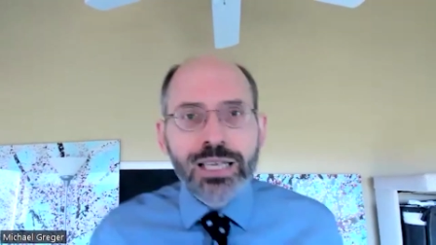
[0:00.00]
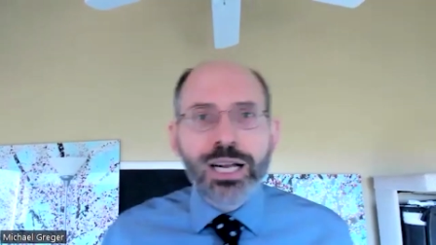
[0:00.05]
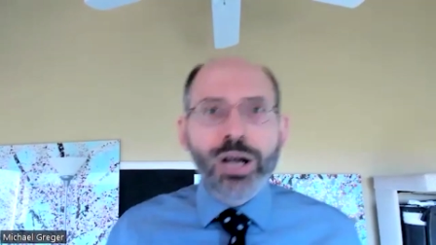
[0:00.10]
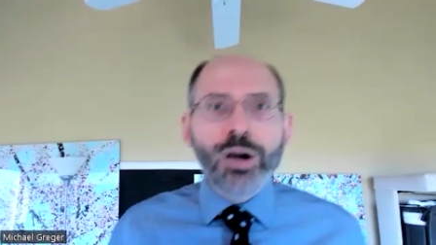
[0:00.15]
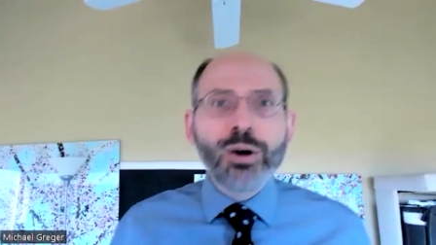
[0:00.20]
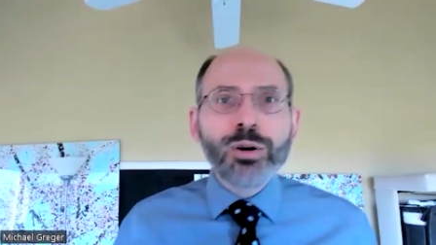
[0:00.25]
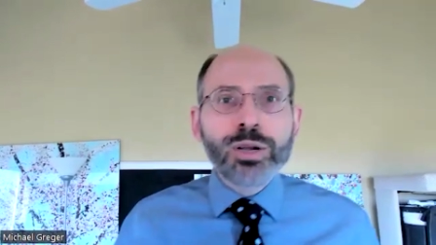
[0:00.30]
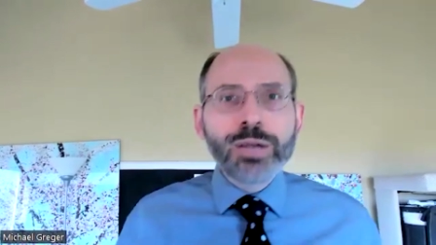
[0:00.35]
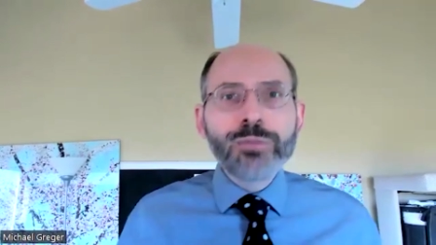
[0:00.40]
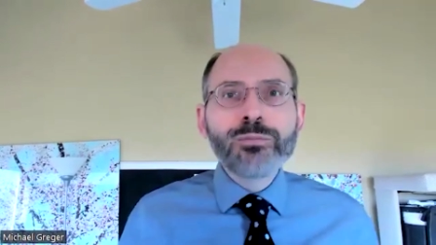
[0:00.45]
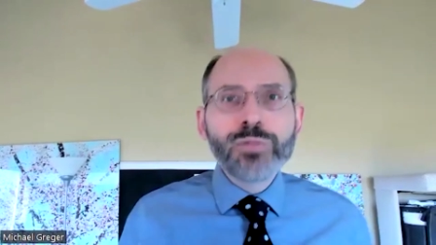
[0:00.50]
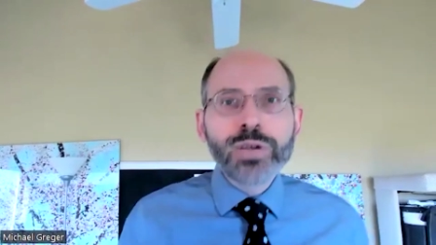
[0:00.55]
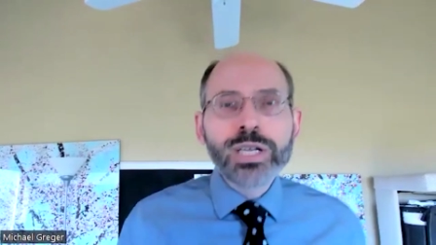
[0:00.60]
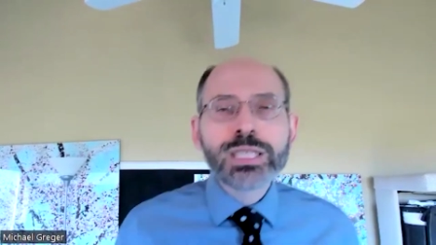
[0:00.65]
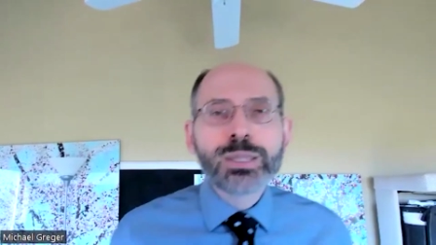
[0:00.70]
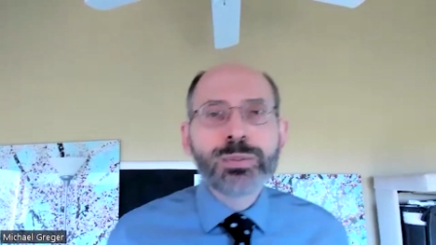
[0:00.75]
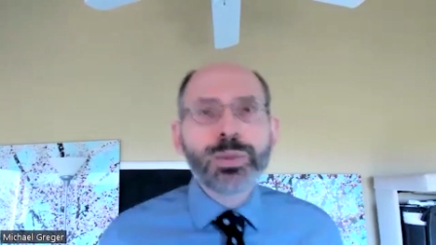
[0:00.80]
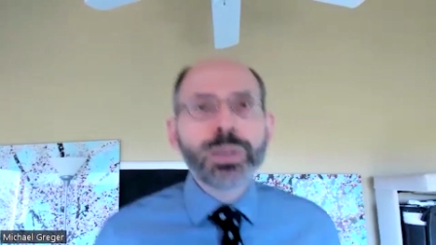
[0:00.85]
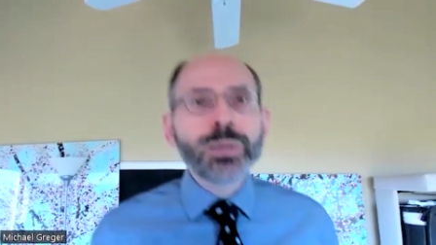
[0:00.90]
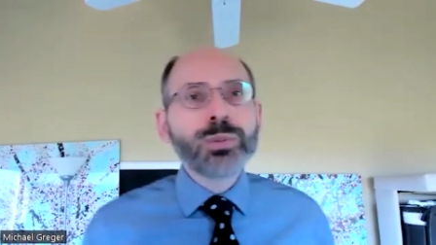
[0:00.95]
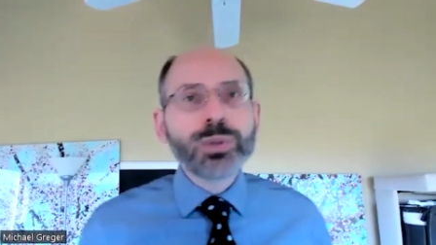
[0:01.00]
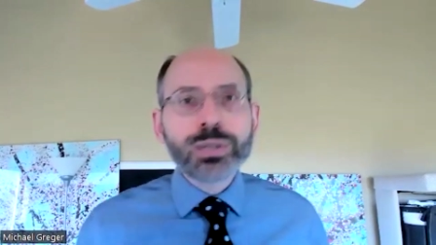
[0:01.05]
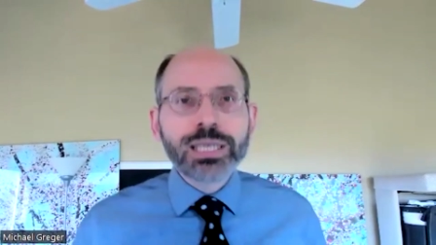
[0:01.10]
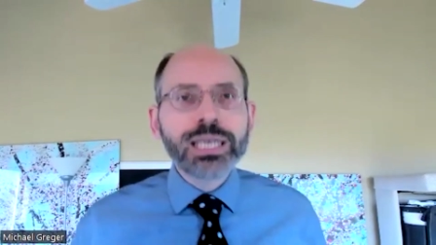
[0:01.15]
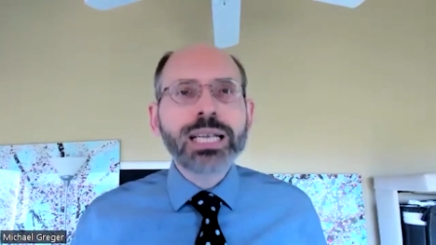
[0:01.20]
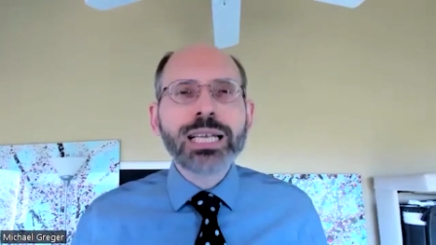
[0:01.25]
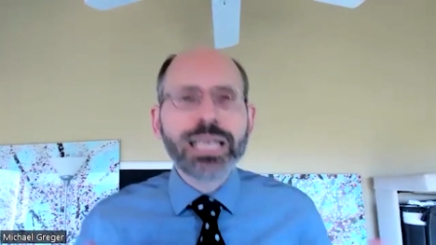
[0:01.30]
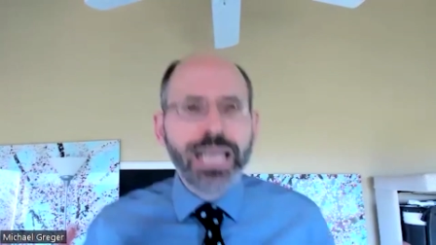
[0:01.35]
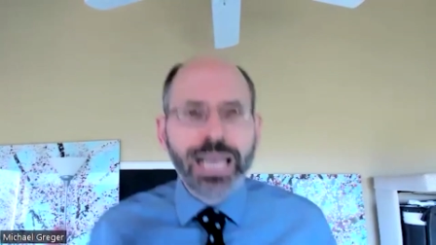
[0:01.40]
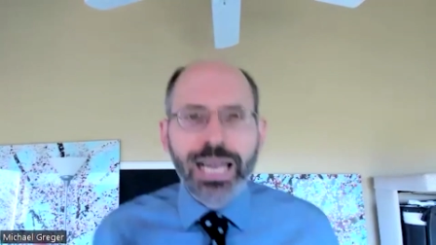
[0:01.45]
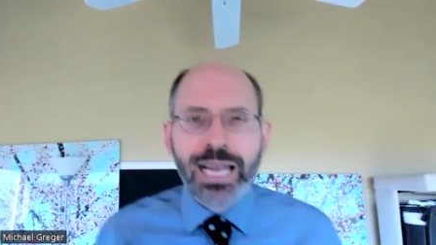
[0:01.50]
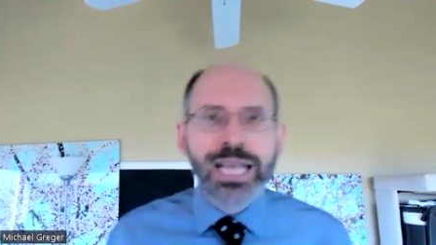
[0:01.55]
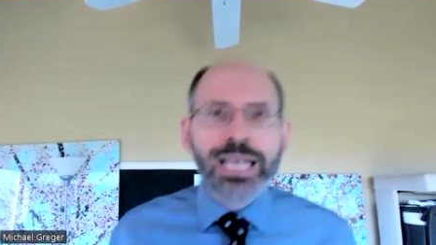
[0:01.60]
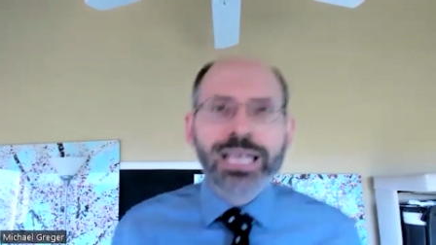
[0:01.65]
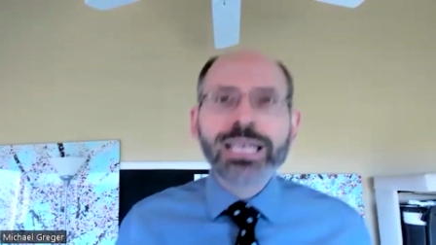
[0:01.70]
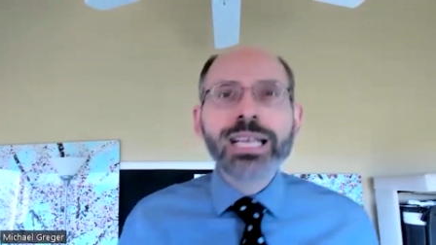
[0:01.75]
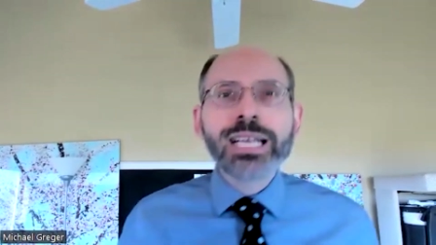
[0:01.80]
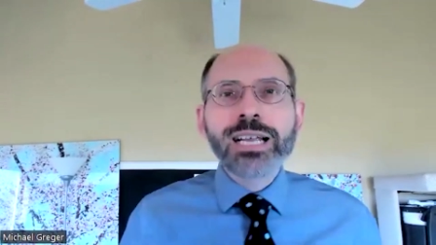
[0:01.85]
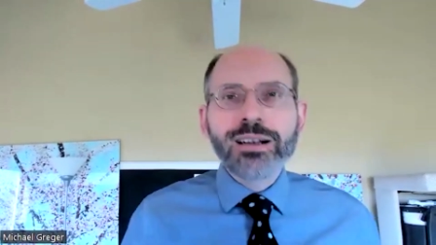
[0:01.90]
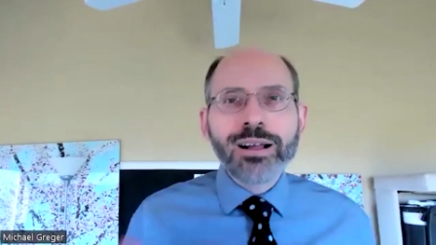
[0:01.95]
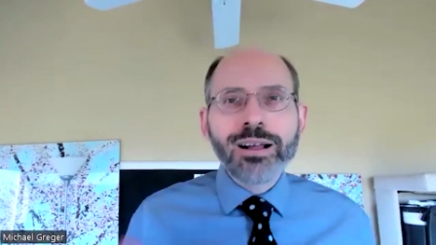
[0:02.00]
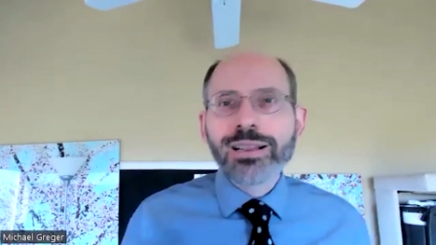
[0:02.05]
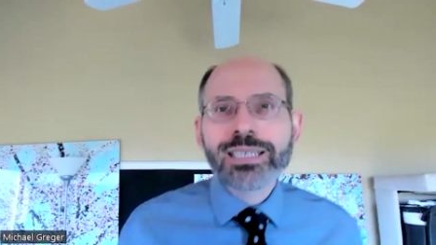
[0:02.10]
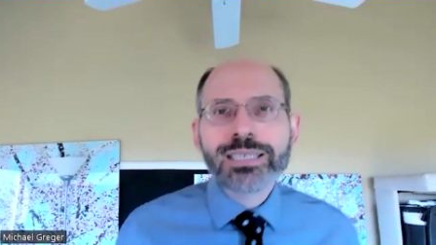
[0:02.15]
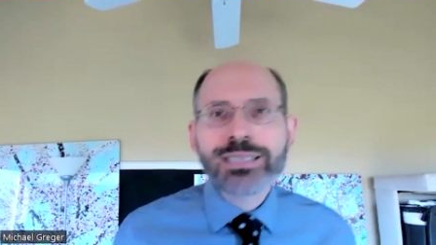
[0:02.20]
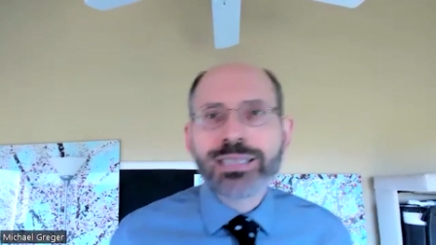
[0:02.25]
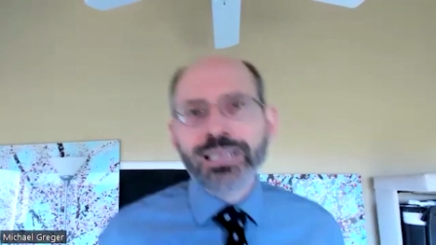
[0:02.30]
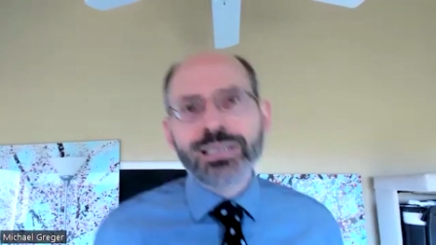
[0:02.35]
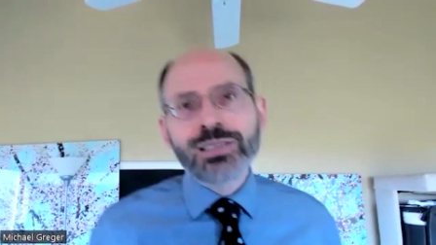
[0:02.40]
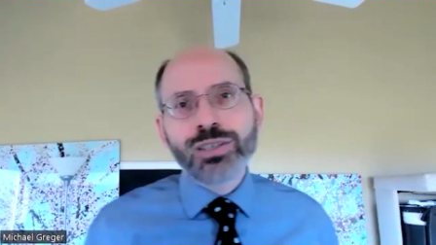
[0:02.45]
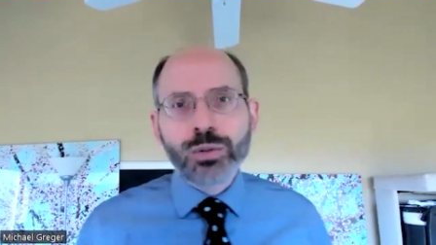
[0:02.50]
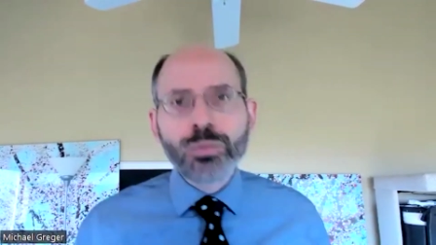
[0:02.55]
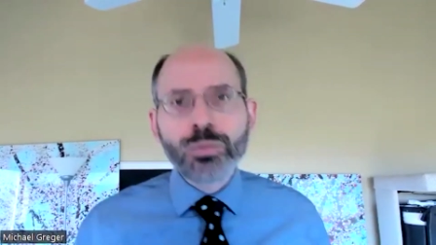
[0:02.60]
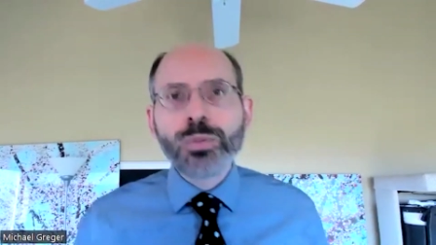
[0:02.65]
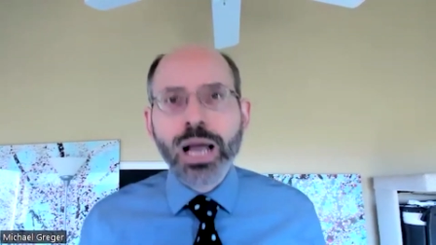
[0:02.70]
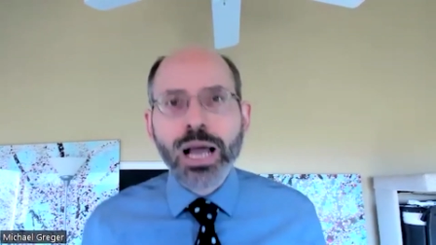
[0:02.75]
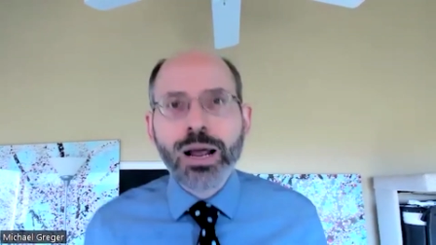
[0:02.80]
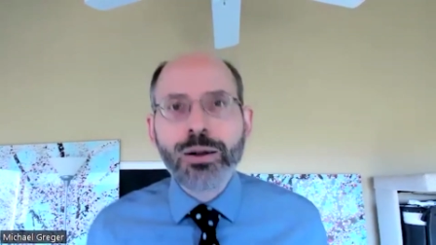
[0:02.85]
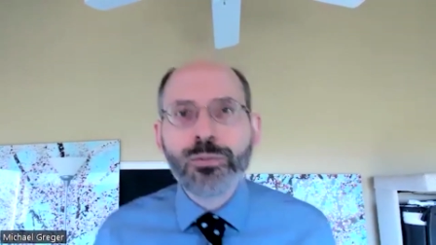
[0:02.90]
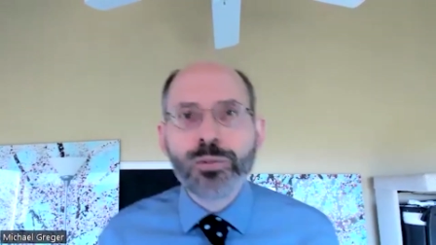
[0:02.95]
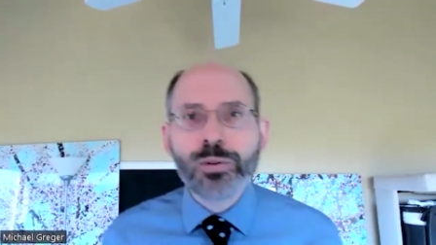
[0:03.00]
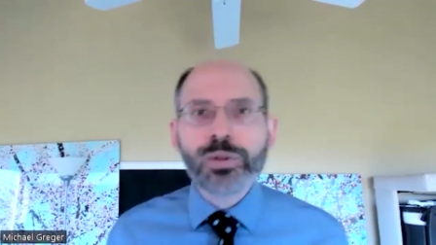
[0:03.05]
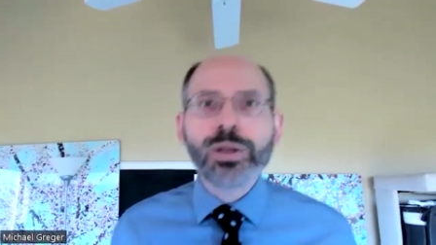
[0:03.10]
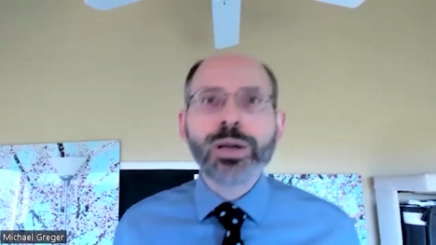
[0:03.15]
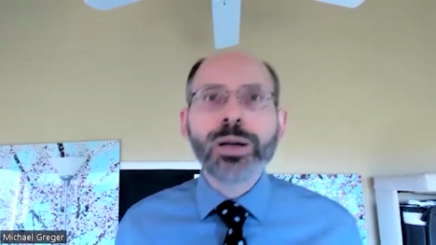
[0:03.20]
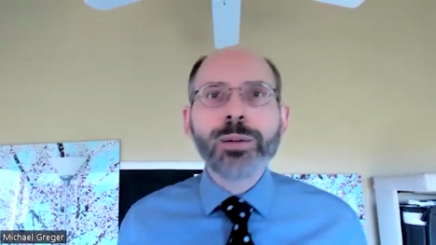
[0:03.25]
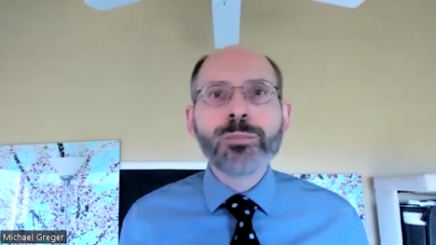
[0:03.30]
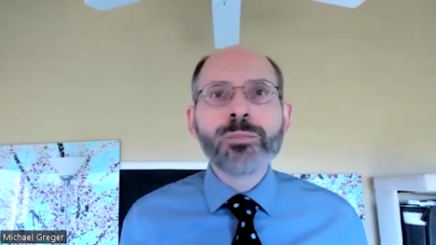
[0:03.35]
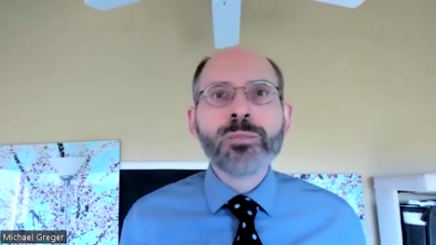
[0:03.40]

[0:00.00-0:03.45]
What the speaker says: convince people to eat candy and all these things that are bad for them.